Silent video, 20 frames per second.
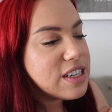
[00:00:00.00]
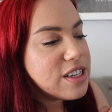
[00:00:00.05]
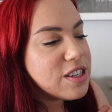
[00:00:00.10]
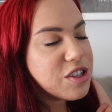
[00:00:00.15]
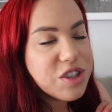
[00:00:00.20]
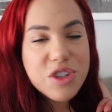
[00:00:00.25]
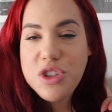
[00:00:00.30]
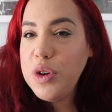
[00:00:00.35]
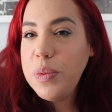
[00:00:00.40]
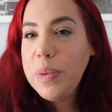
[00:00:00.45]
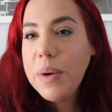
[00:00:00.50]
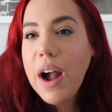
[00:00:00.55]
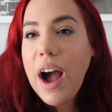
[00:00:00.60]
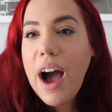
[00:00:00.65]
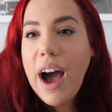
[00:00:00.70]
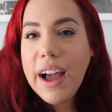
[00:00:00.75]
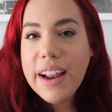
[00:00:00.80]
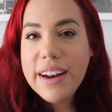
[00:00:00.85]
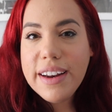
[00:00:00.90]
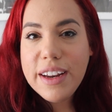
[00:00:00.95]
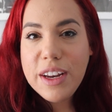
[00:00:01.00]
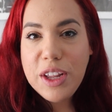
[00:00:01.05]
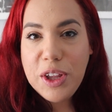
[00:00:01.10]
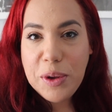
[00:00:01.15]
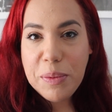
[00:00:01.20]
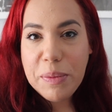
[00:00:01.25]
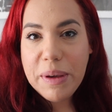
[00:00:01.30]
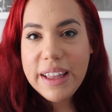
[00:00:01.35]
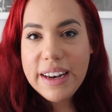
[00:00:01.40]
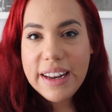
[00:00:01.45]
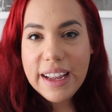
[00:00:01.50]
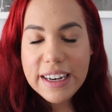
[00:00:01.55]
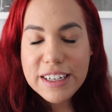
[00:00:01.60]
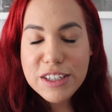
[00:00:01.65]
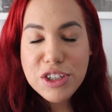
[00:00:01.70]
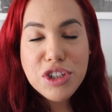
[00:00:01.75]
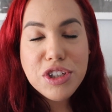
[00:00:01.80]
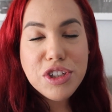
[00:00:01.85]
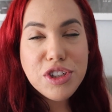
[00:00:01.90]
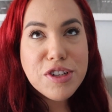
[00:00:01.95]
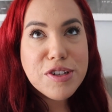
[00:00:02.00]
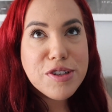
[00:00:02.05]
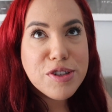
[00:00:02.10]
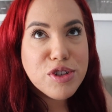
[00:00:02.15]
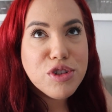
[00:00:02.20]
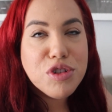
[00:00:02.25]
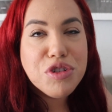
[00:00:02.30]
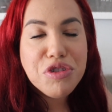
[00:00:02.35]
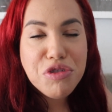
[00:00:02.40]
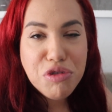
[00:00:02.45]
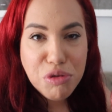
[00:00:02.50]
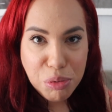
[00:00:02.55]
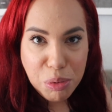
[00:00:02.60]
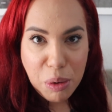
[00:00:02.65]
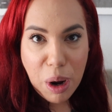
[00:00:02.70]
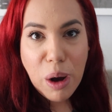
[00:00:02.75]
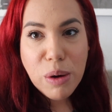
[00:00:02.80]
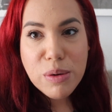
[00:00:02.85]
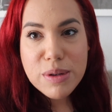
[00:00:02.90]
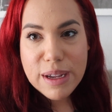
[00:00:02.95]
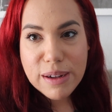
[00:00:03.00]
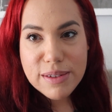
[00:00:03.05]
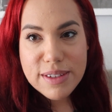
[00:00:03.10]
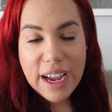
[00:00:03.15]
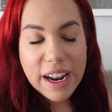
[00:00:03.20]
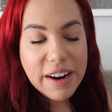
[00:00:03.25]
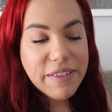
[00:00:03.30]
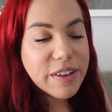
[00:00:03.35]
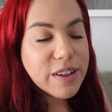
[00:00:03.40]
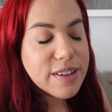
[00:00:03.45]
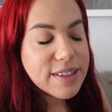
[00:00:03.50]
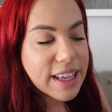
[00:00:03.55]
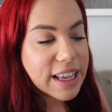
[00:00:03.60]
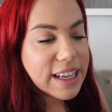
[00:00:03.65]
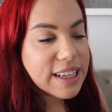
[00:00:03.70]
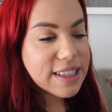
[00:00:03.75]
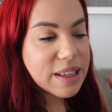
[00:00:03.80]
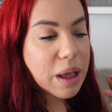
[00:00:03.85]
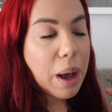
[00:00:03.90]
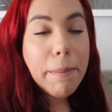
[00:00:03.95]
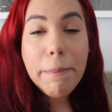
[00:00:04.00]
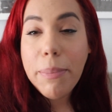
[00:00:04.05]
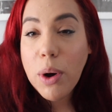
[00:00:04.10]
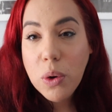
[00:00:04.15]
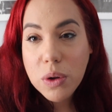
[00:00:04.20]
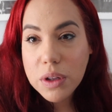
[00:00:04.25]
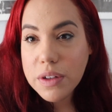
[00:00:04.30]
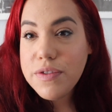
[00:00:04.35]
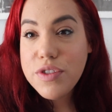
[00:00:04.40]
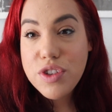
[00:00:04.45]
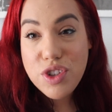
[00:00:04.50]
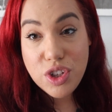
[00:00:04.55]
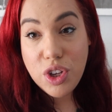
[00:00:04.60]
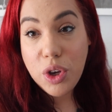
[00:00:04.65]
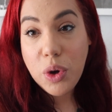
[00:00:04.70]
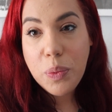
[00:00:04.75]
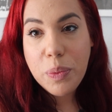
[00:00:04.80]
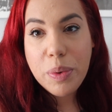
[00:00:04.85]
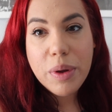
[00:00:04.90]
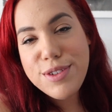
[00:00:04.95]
super hot and humid and just gross outside. It feels like a bowl of soup.